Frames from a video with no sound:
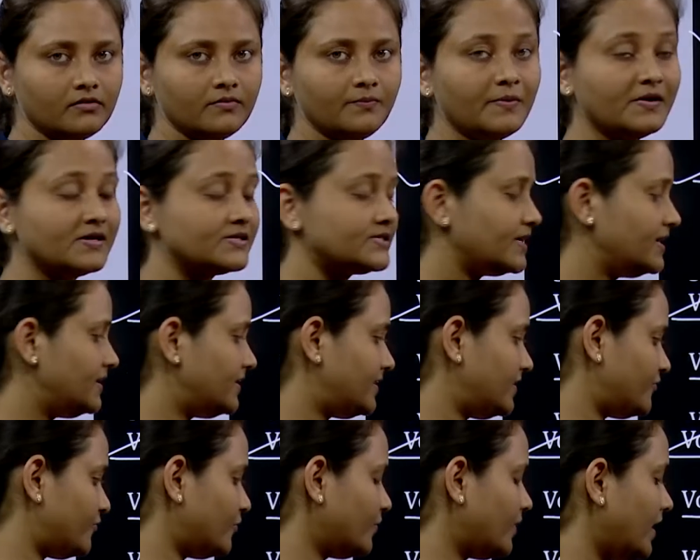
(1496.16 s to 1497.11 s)

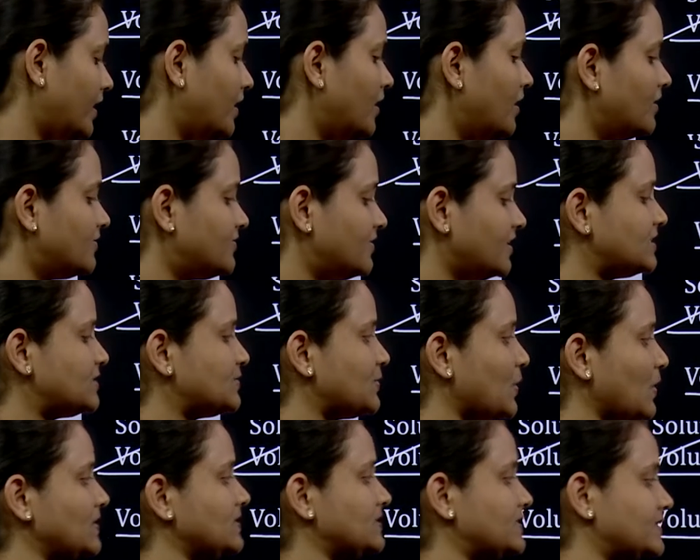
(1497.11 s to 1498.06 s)
percentage, okay?
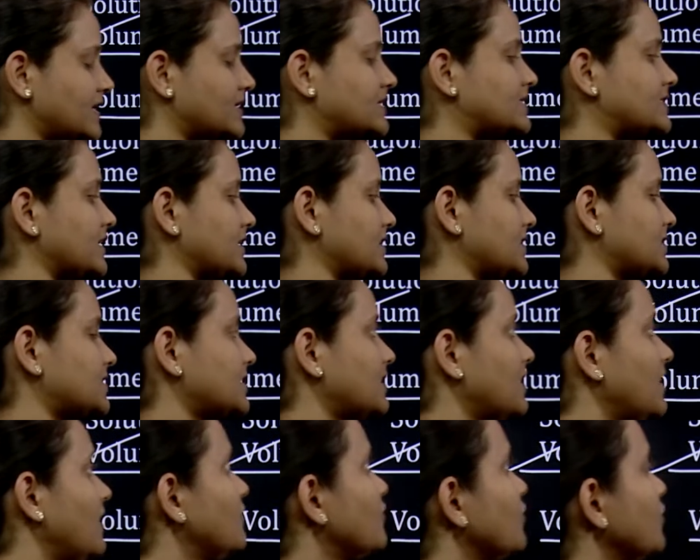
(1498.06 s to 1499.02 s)
6.66.
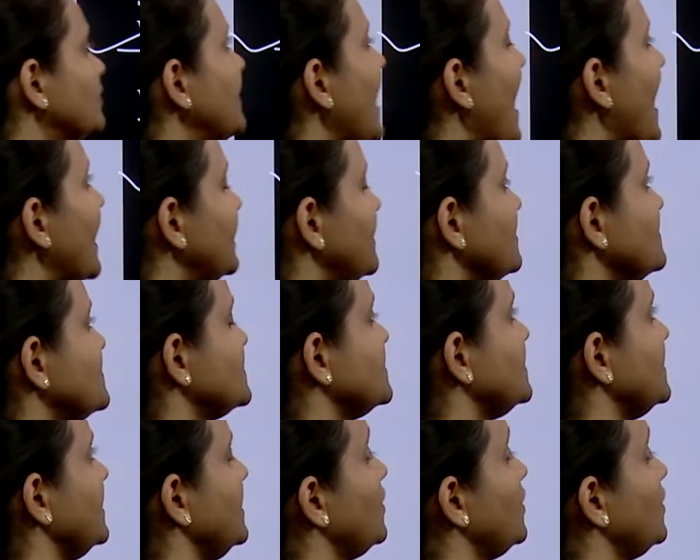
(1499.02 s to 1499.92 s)
So that is the